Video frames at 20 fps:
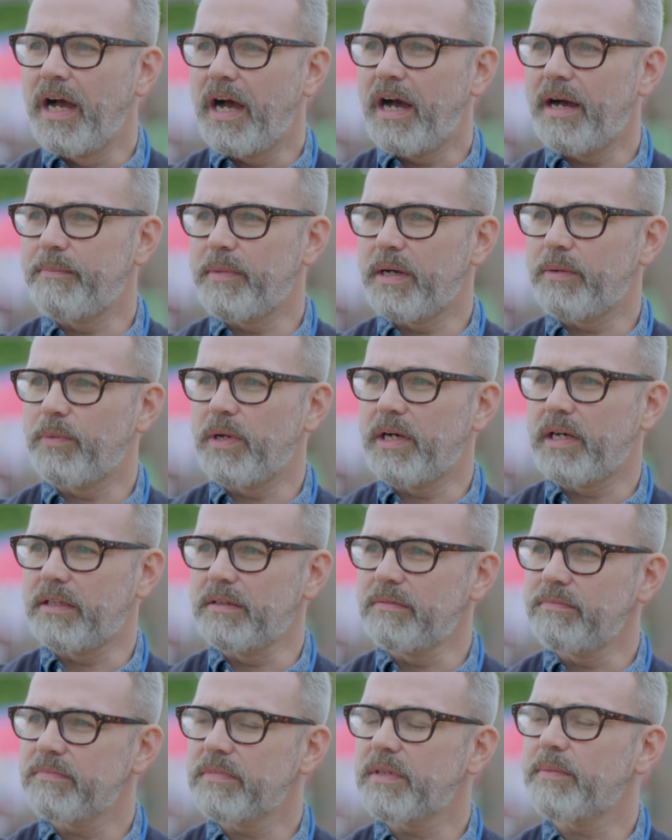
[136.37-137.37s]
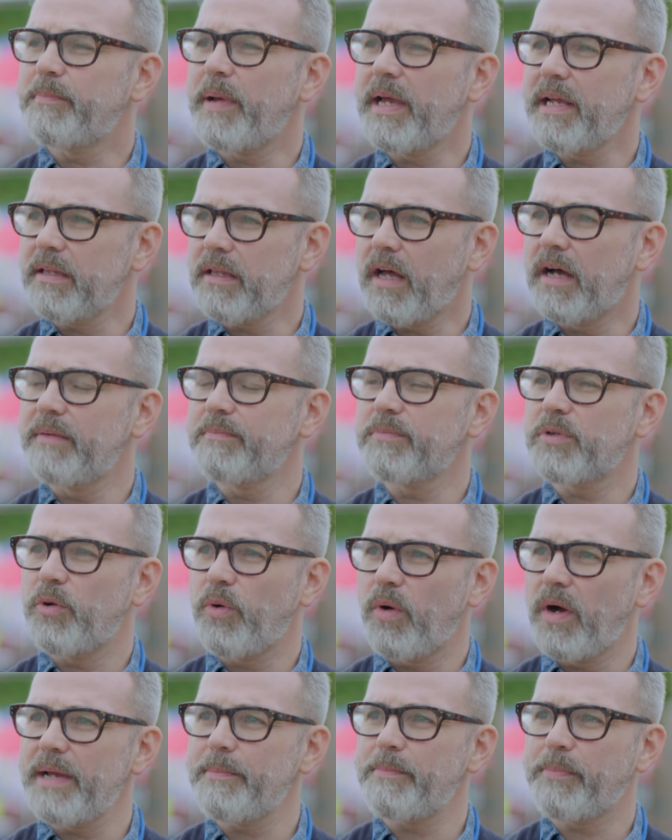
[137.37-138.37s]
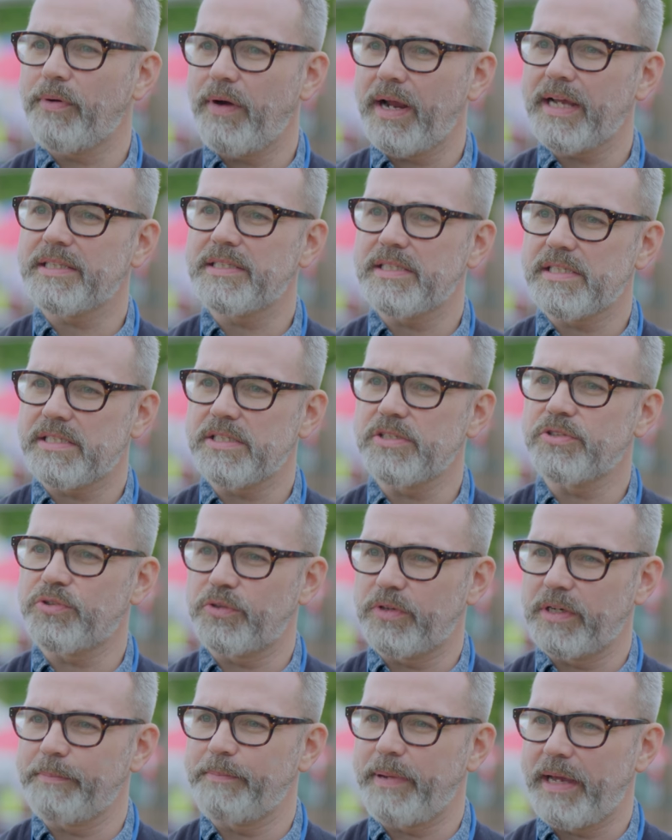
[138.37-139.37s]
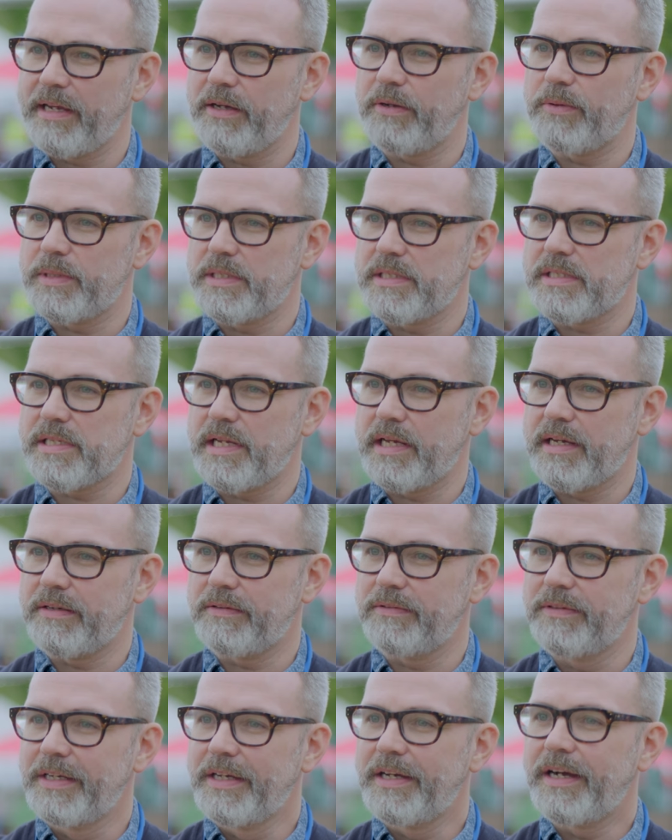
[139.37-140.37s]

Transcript: I'm quite practiced at drawing penguins now.